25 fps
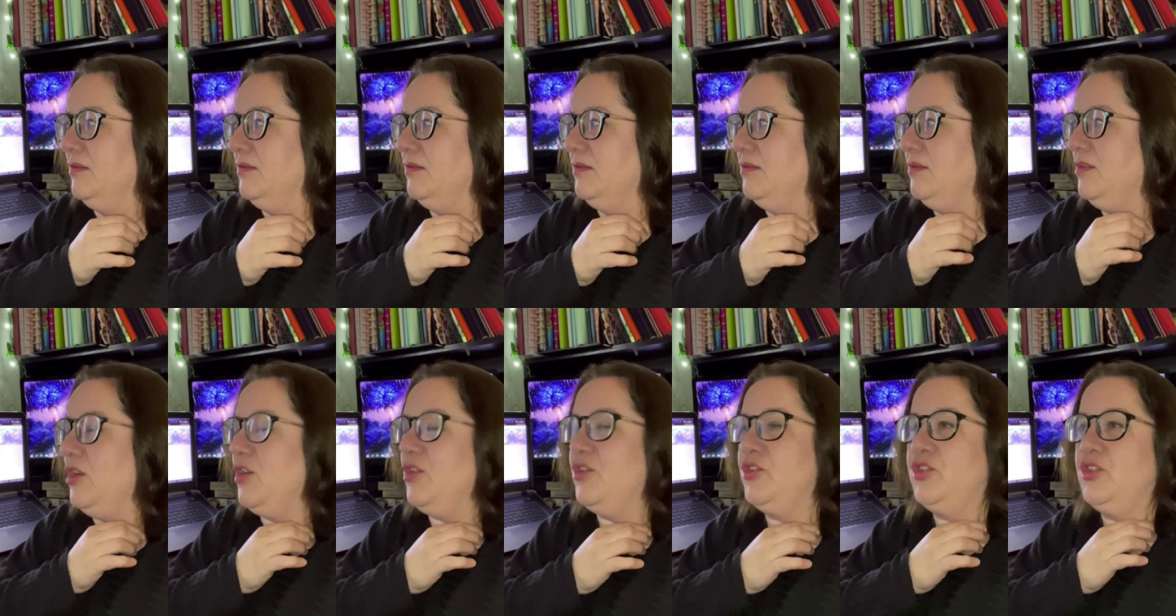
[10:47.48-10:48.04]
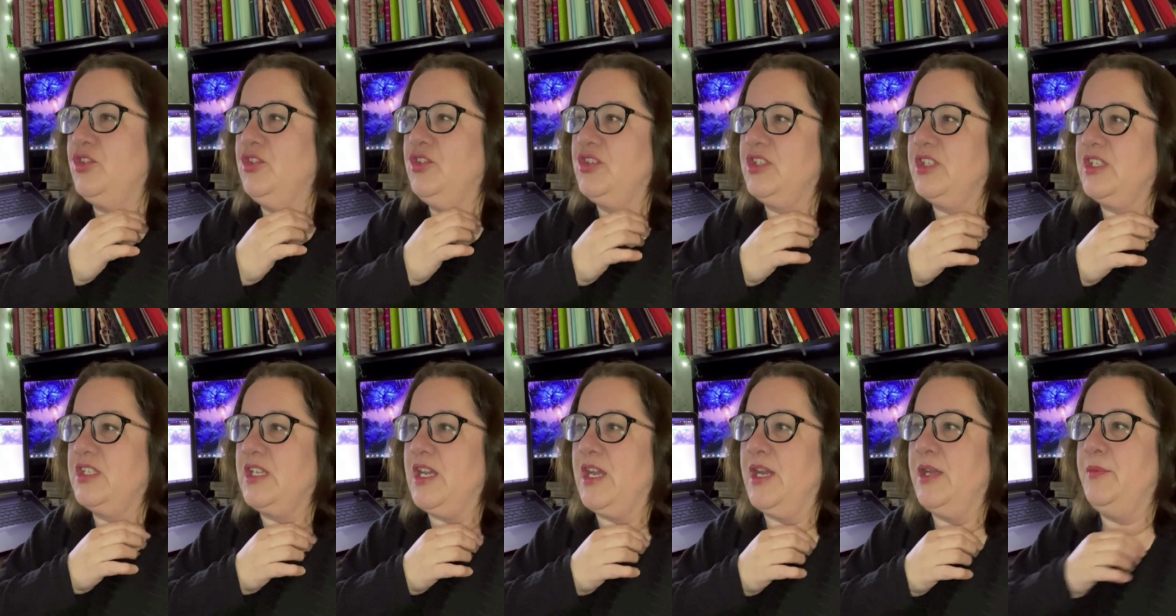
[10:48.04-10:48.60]
Not as soon as I
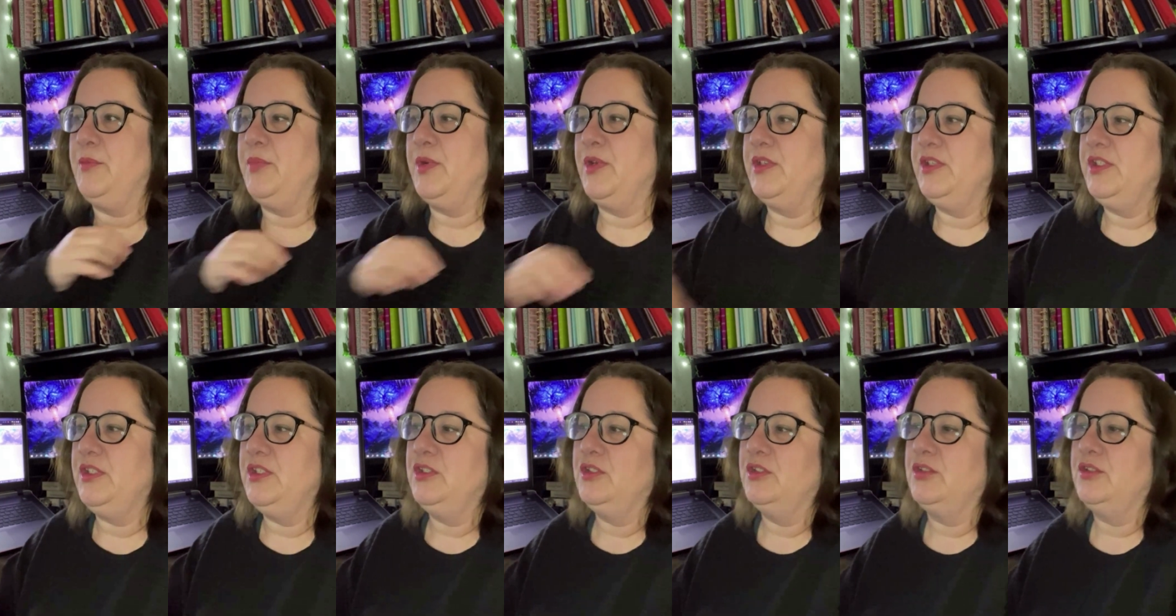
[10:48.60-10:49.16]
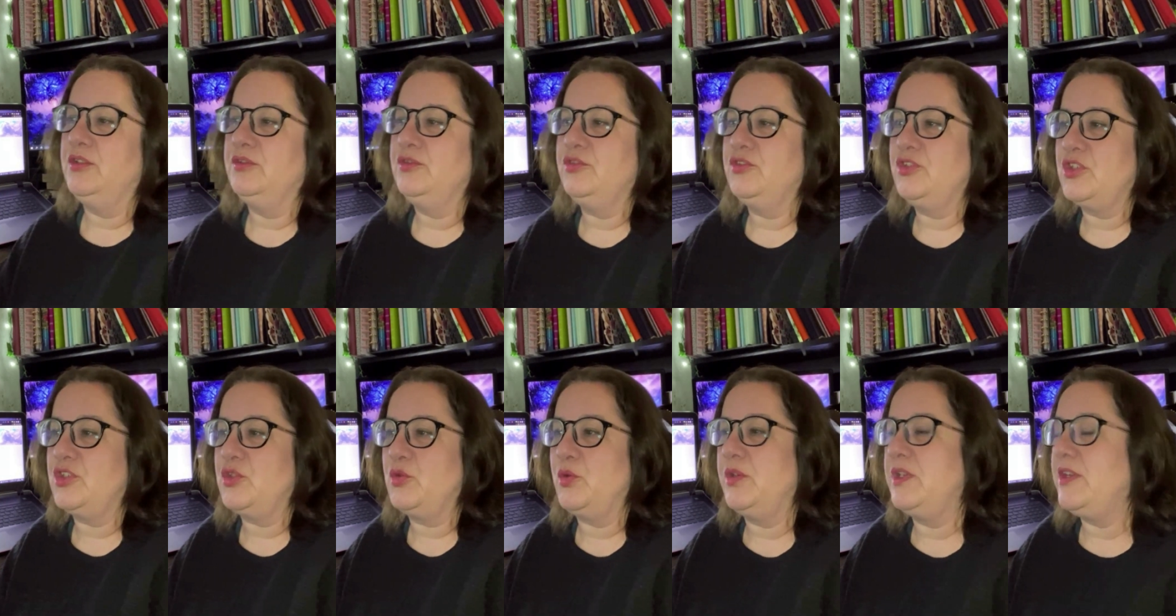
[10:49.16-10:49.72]
can, but you know,
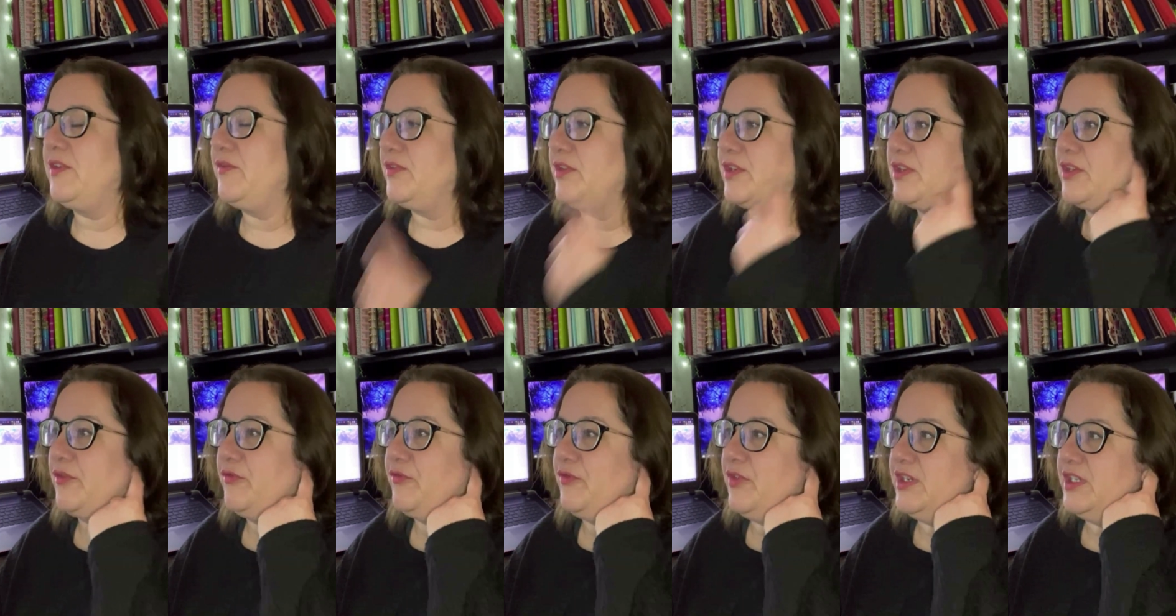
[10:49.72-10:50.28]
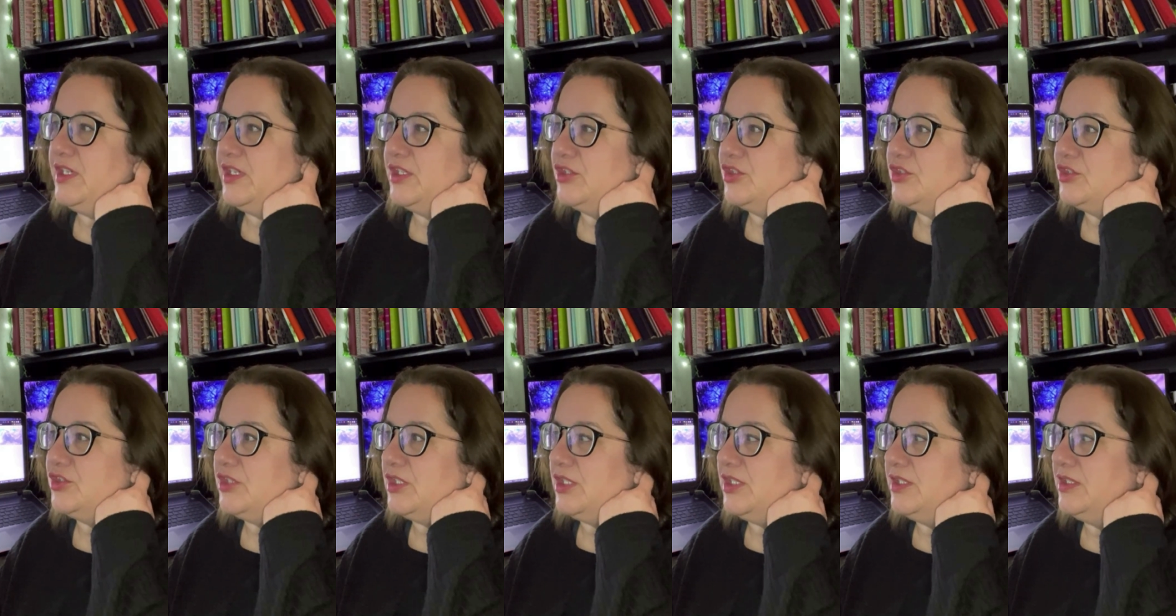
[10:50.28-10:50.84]
just whenever they're
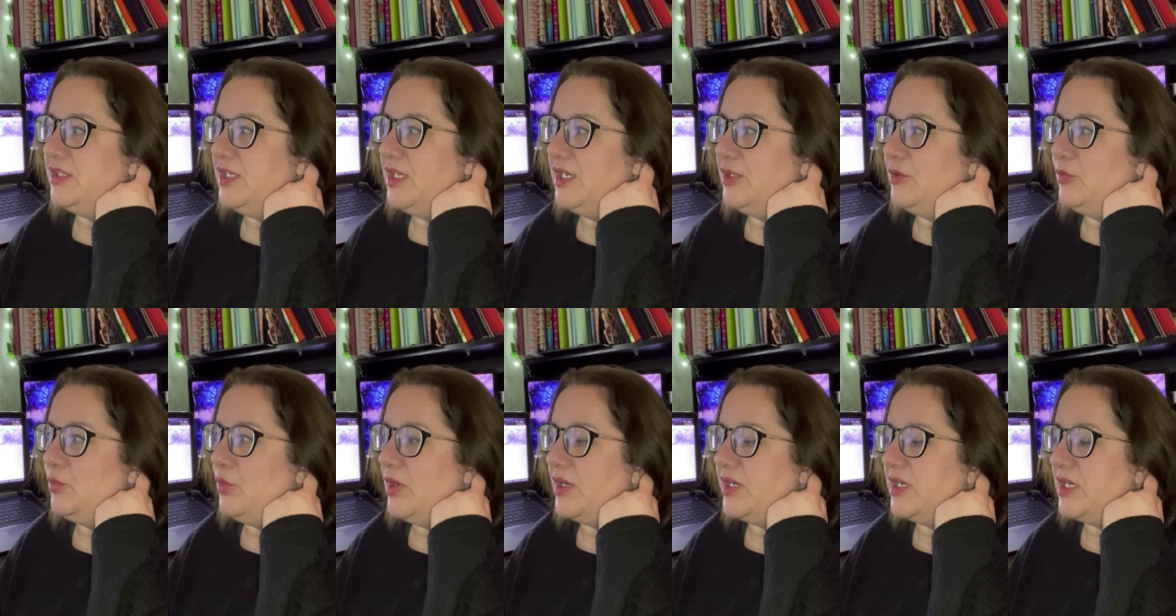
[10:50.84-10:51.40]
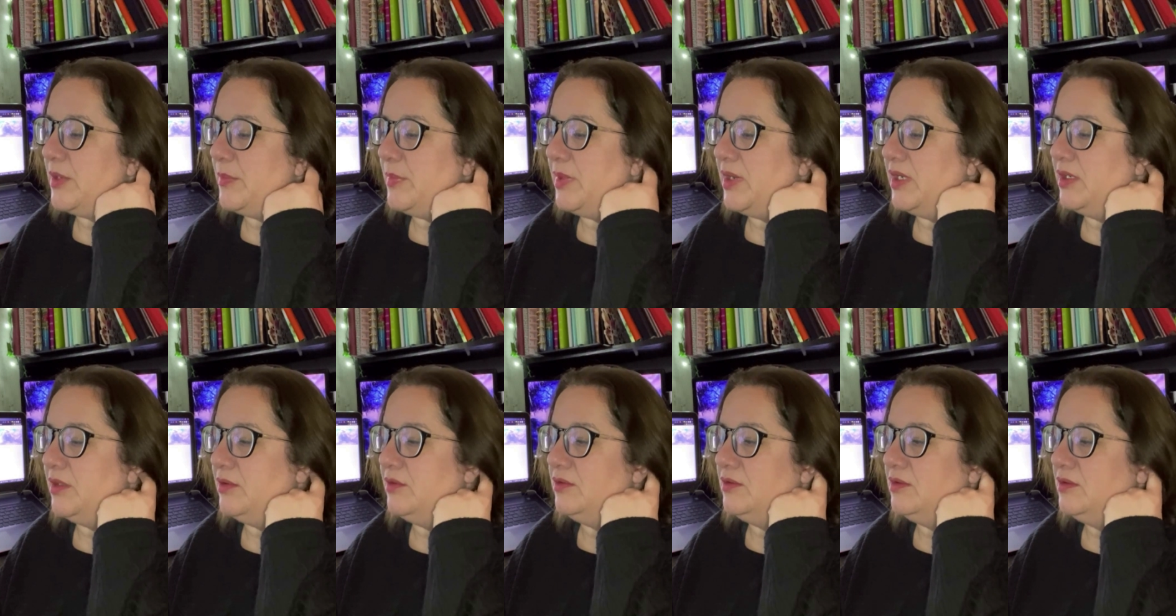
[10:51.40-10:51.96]
finished, and then worry
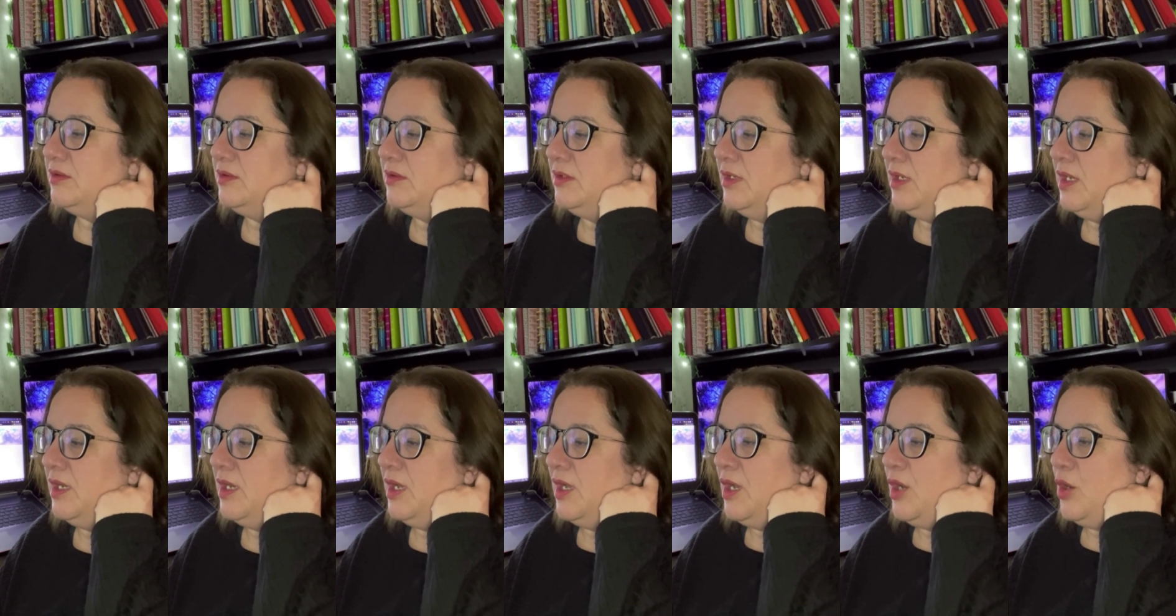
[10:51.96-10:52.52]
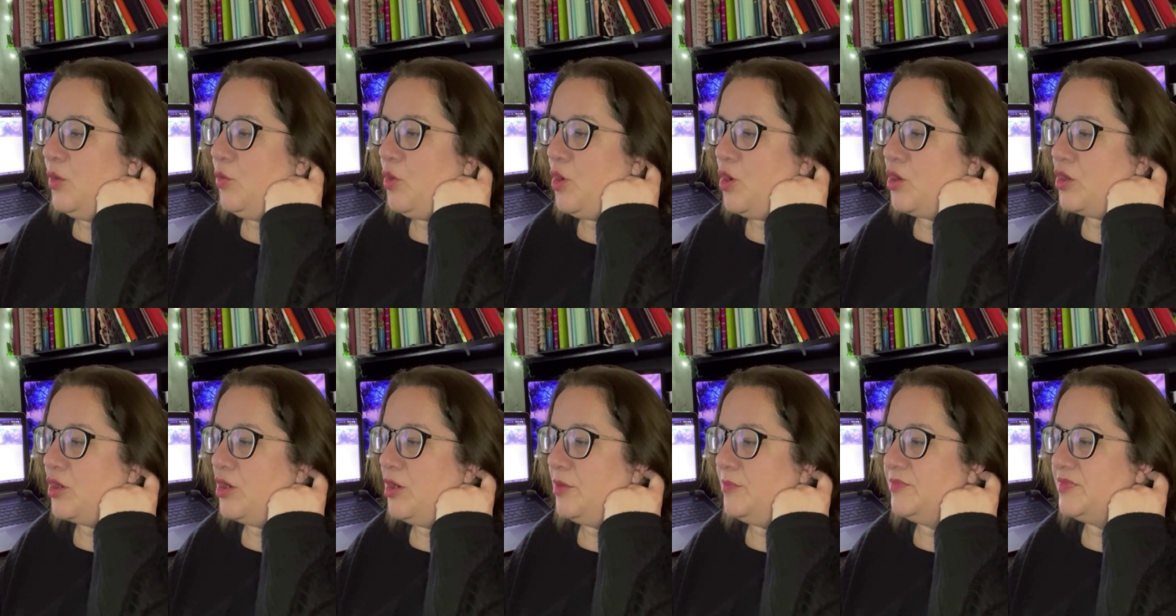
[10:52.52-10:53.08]
about what
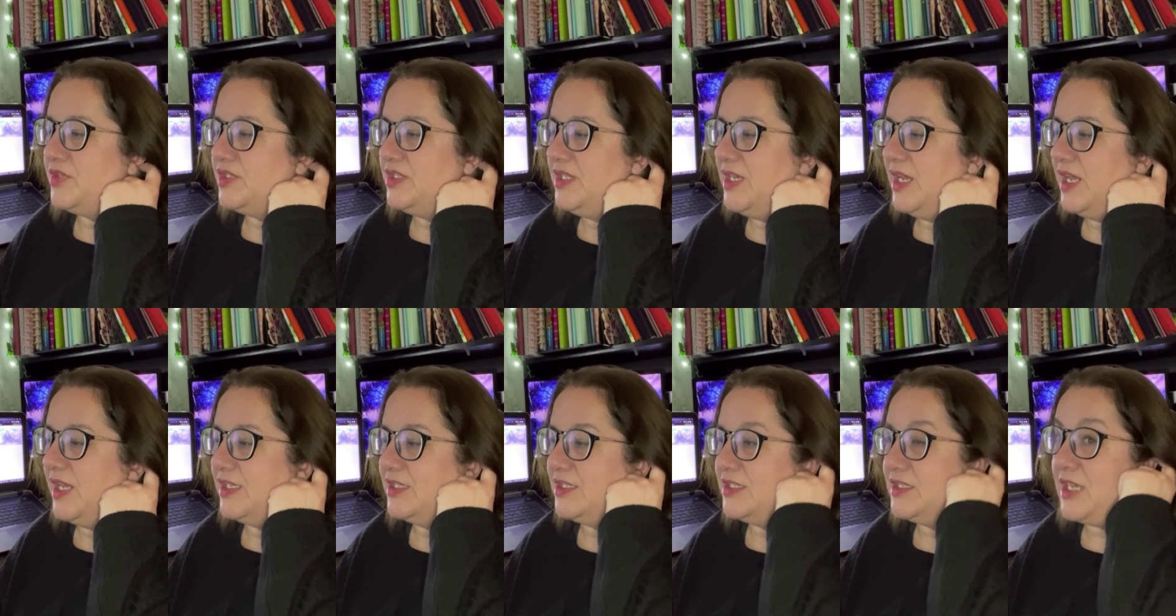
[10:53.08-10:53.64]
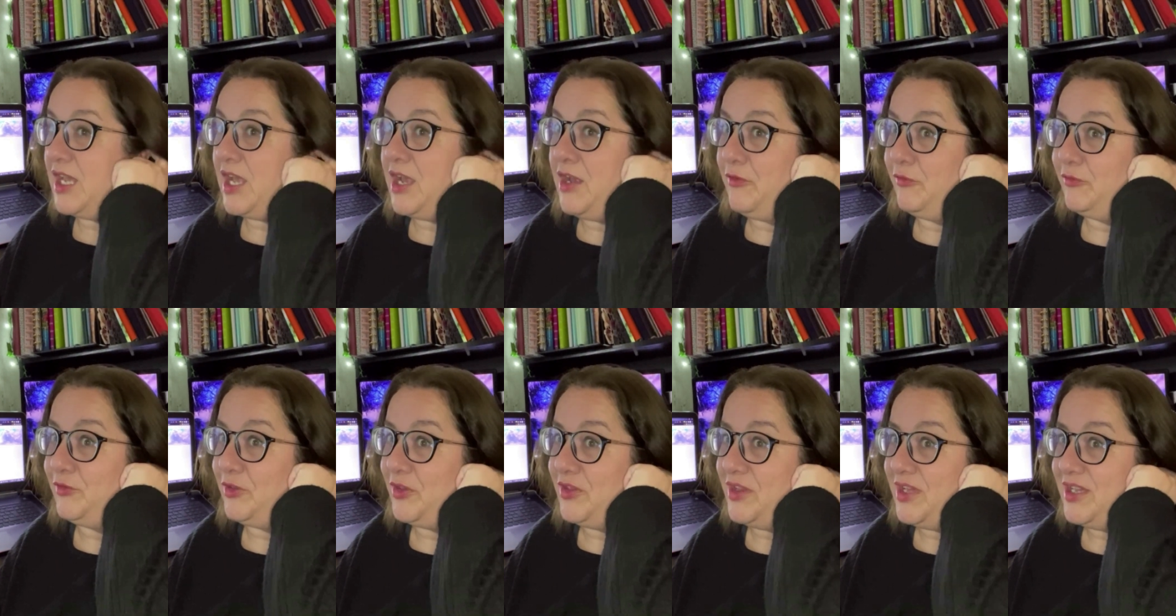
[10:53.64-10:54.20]
comes next
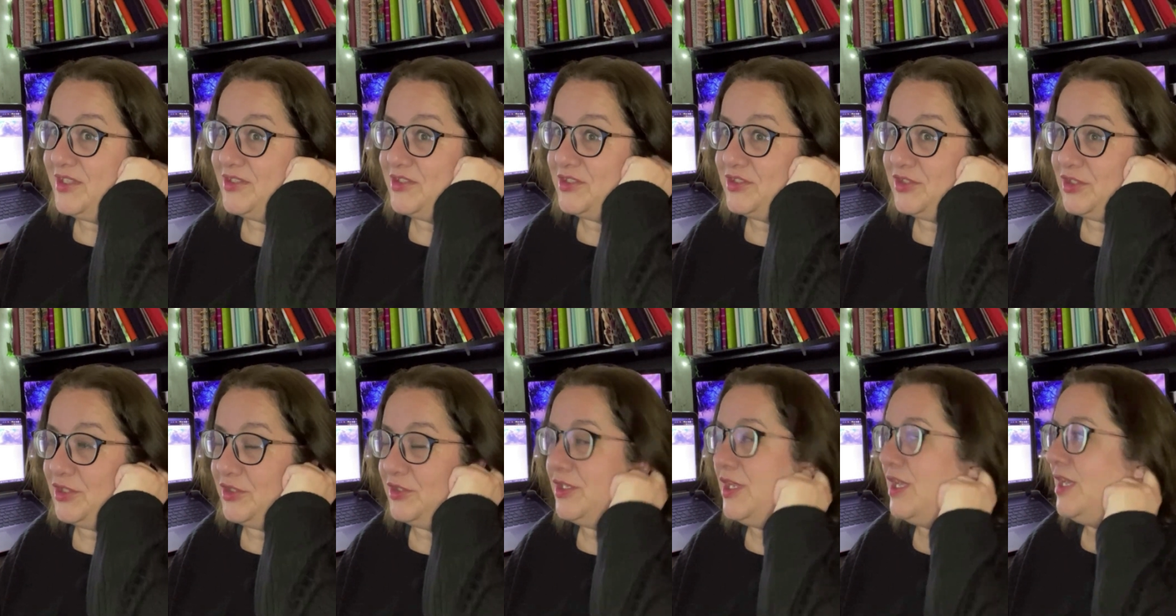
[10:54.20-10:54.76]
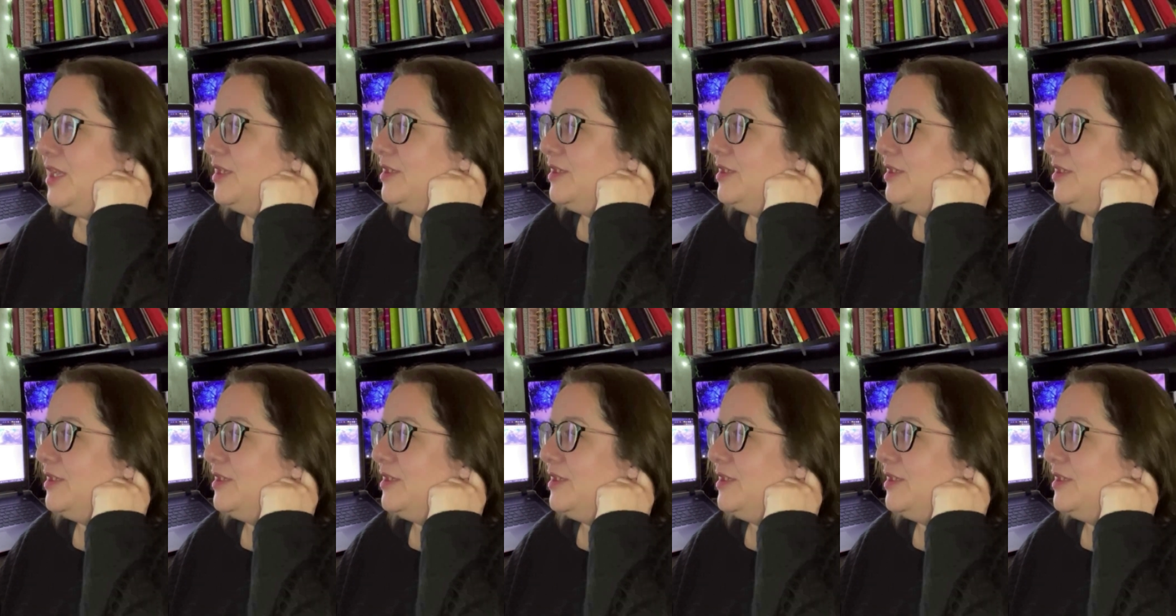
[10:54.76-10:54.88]
after that's done.